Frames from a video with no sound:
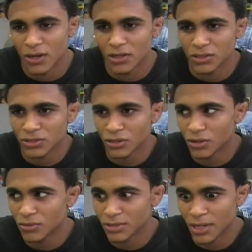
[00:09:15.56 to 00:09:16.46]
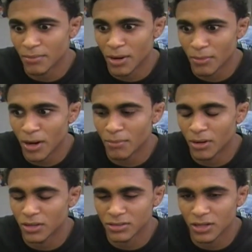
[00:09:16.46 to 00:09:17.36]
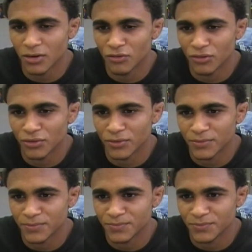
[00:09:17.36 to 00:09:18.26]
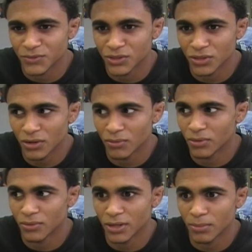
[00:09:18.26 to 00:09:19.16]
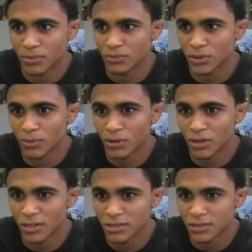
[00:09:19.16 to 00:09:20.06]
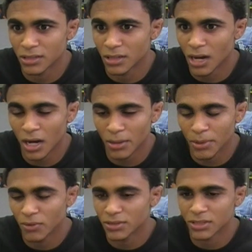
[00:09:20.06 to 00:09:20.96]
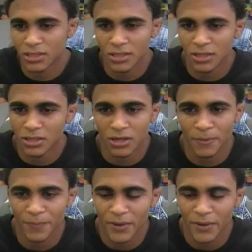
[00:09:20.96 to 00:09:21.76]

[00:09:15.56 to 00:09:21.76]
So it was like my mom by herself, you know, three three boys. The economy wasn't good, you know.